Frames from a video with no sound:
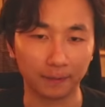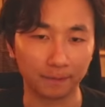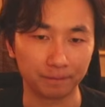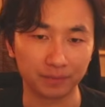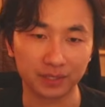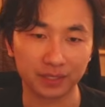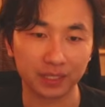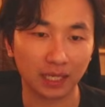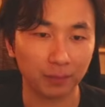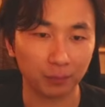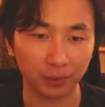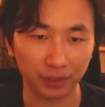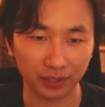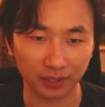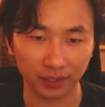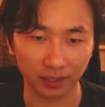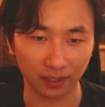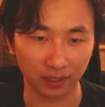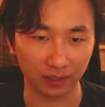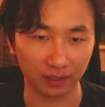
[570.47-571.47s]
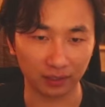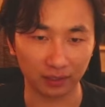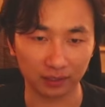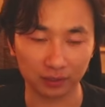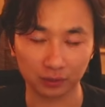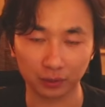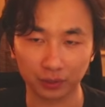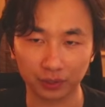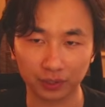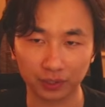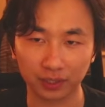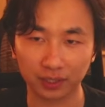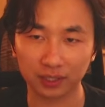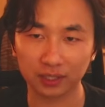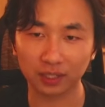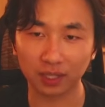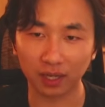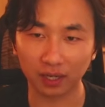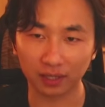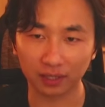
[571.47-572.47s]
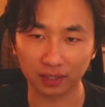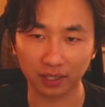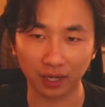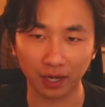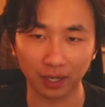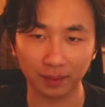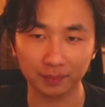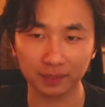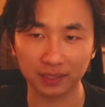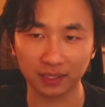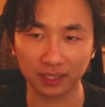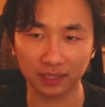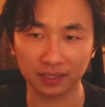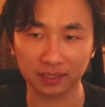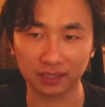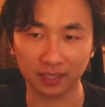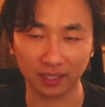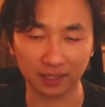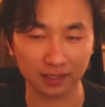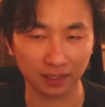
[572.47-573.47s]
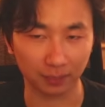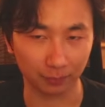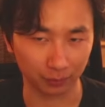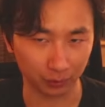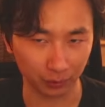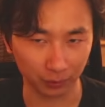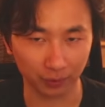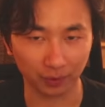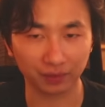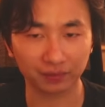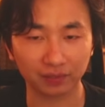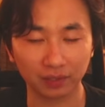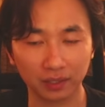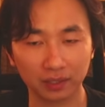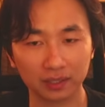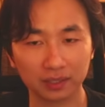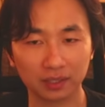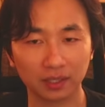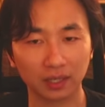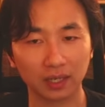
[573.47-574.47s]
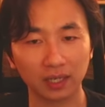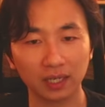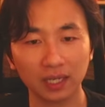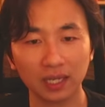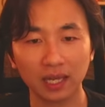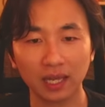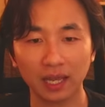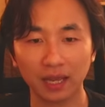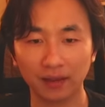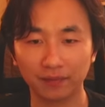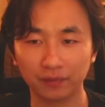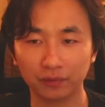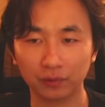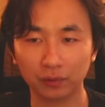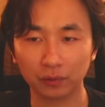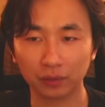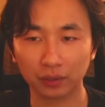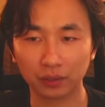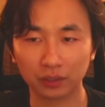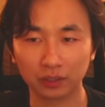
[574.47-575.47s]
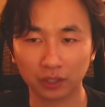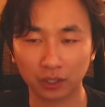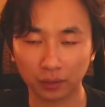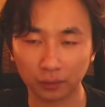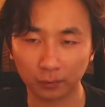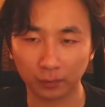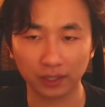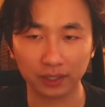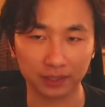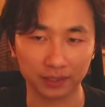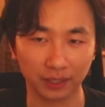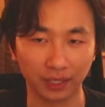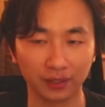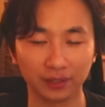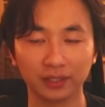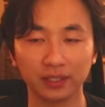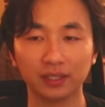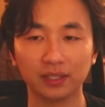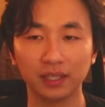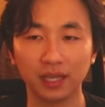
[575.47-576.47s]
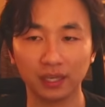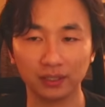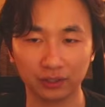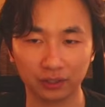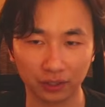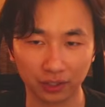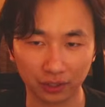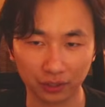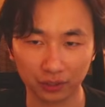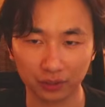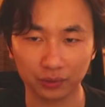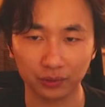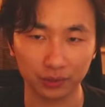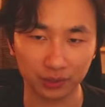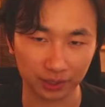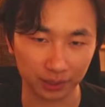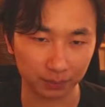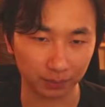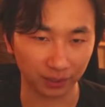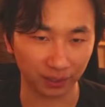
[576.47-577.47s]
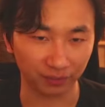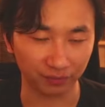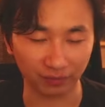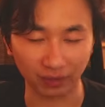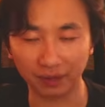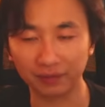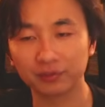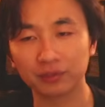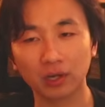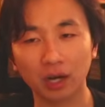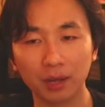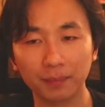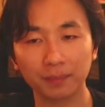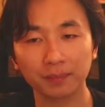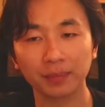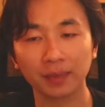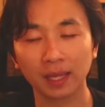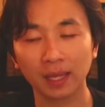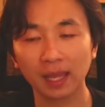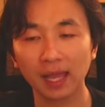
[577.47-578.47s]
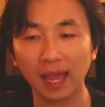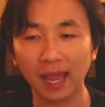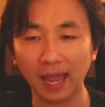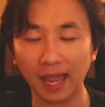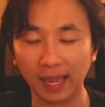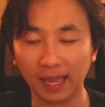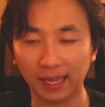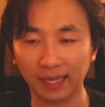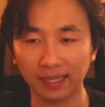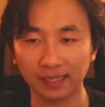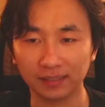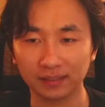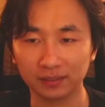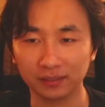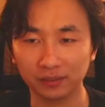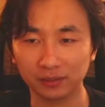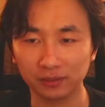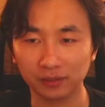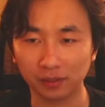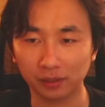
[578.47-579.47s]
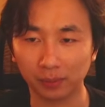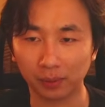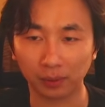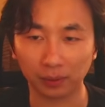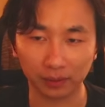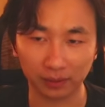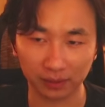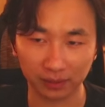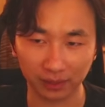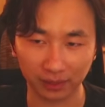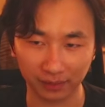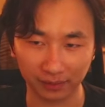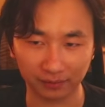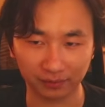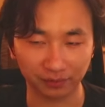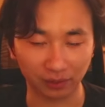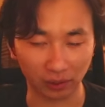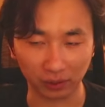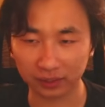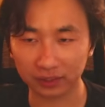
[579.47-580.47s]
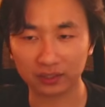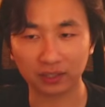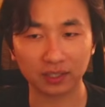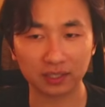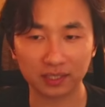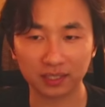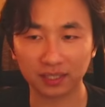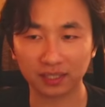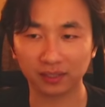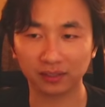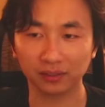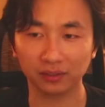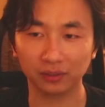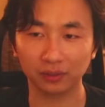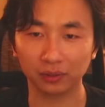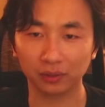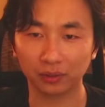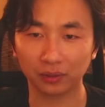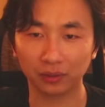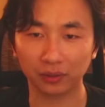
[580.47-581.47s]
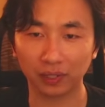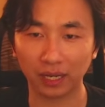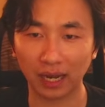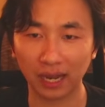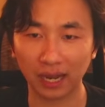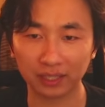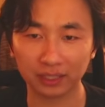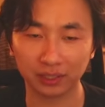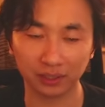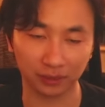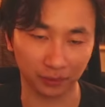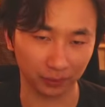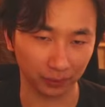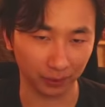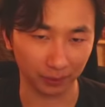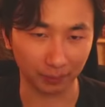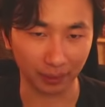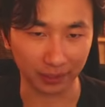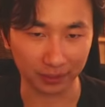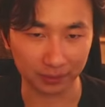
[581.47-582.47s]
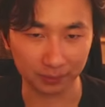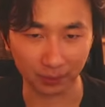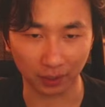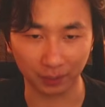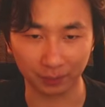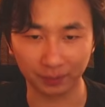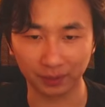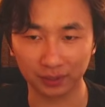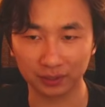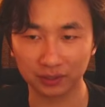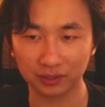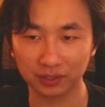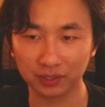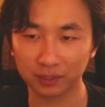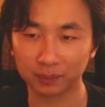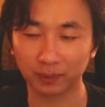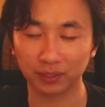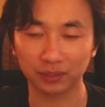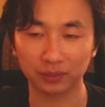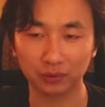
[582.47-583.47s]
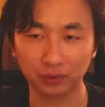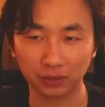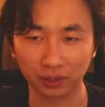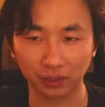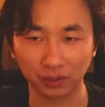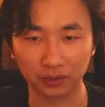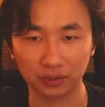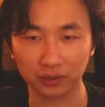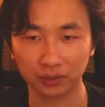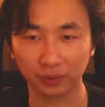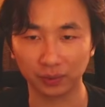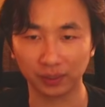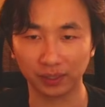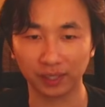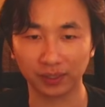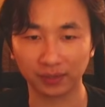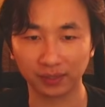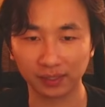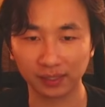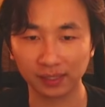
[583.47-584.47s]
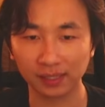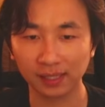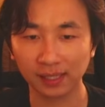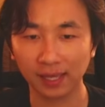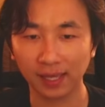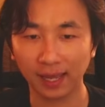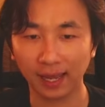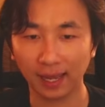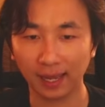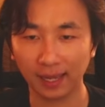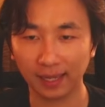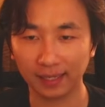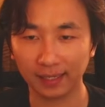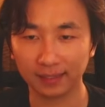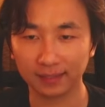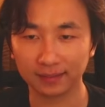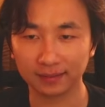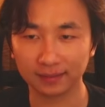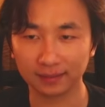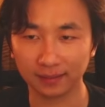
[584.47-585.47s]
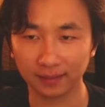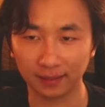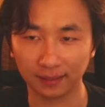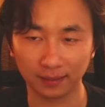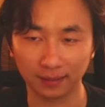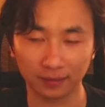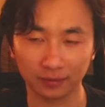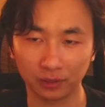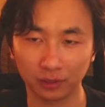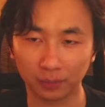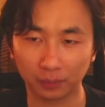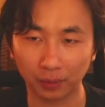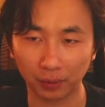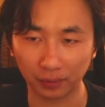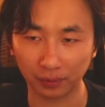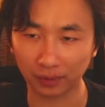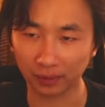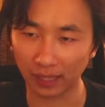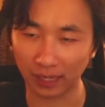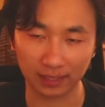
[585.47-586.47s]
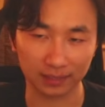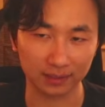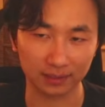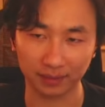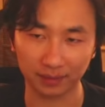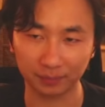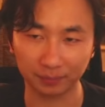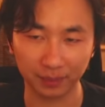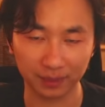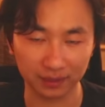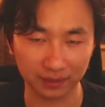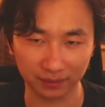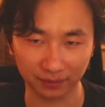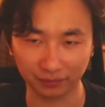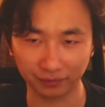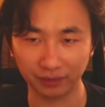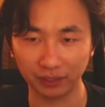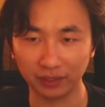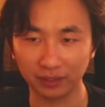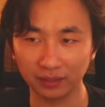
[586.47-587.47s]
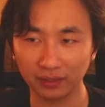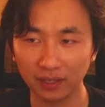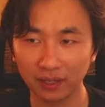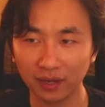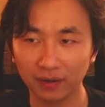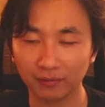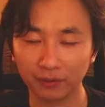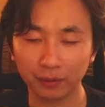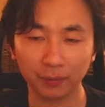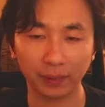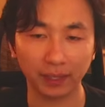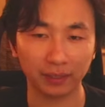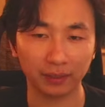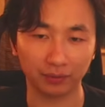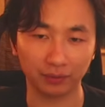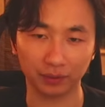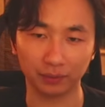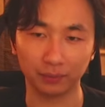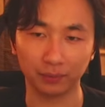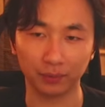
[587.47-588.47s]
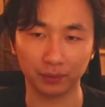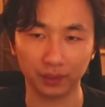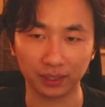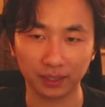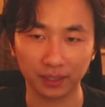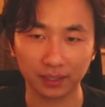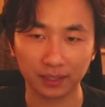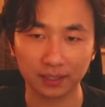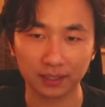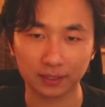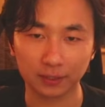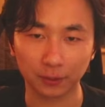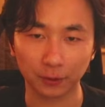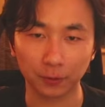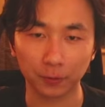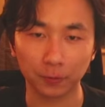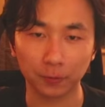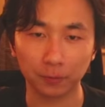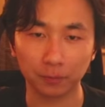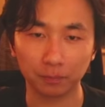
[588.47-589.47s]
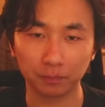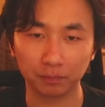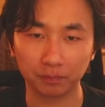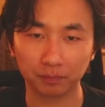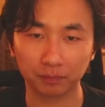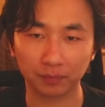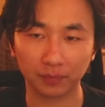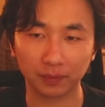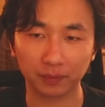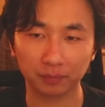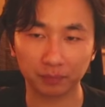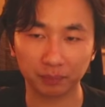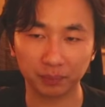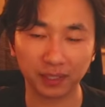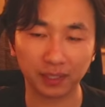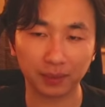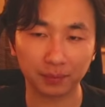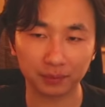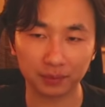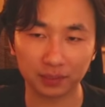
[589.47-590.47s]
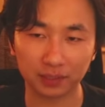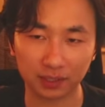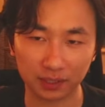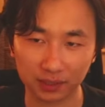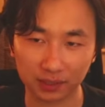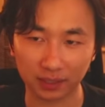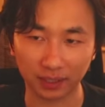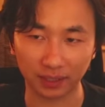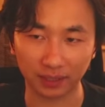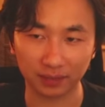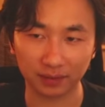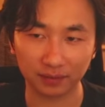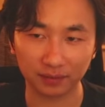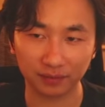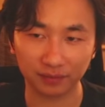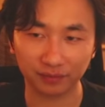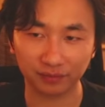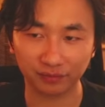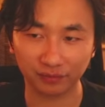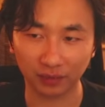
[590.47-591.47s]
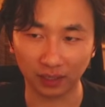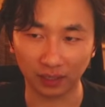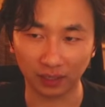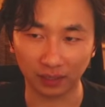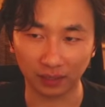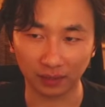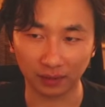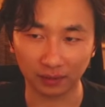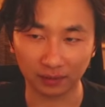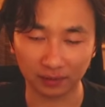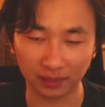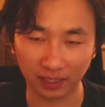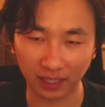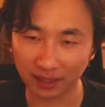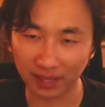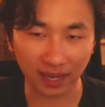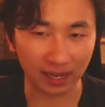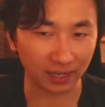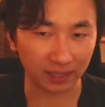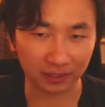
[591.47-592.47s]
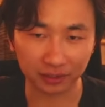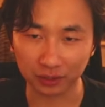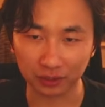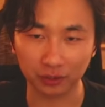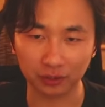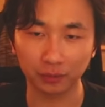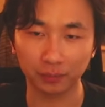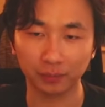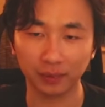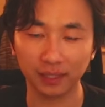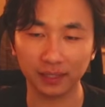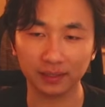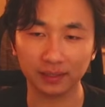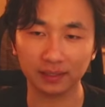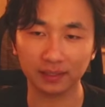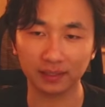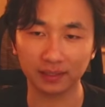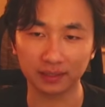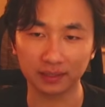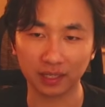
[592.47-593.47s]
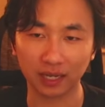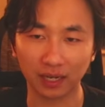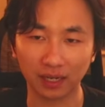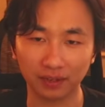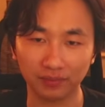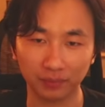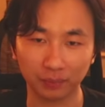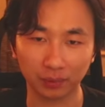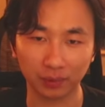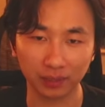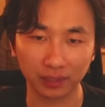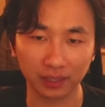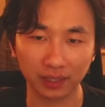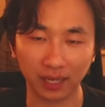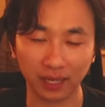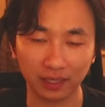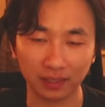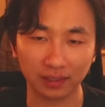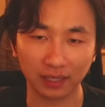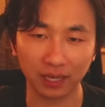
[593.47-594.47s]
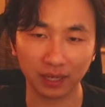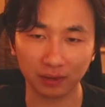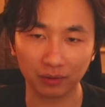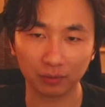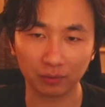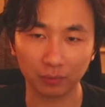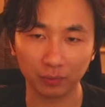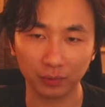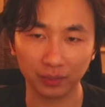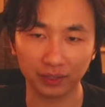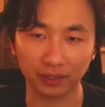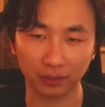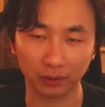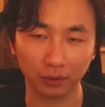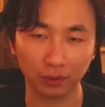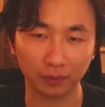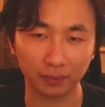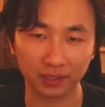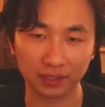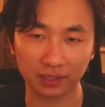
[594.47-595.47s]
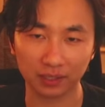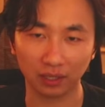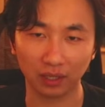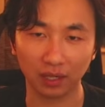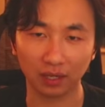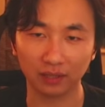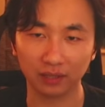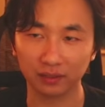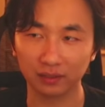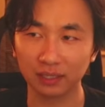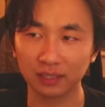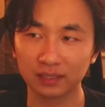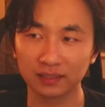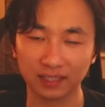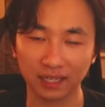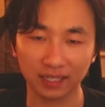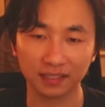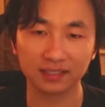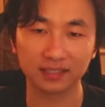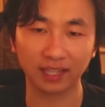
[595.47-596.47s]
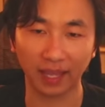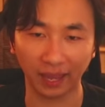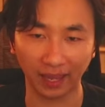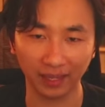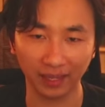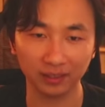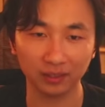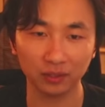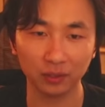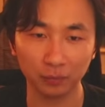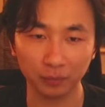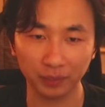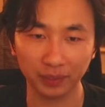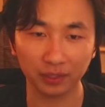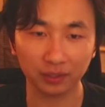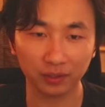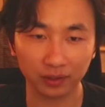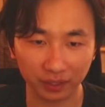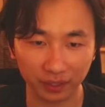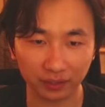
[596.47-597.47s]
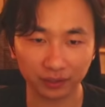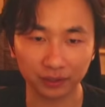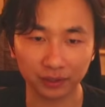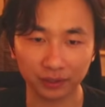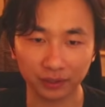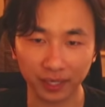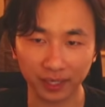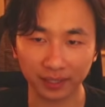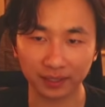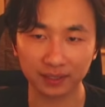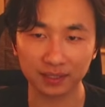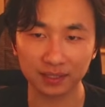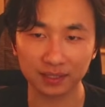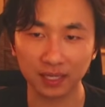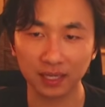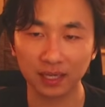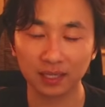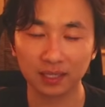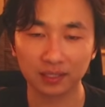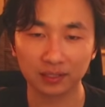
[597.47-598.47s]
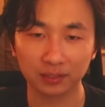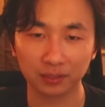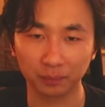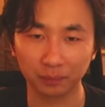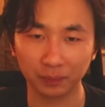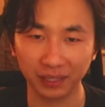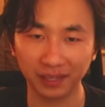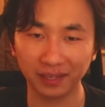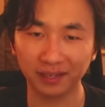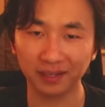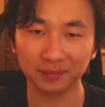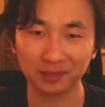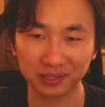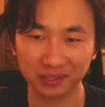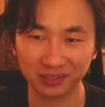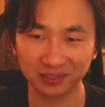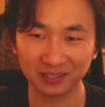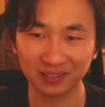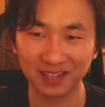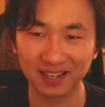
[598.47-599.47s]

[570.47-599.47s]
Same with a Scorcher, because a lot of the times against decks that do run Falling Star, if your turn 1 is nothing and your turn 2 is just play a 5-drop, and your opponent like Falling Stars it, you're actually in a really bad spot because you just spent 2 turns doing nothing, and your opponent has like basically free reign over the board. So being able to just like get that extra 2 might is kind of important. And now with equipment, a lot of decks can go bigger than your dragons. So being able to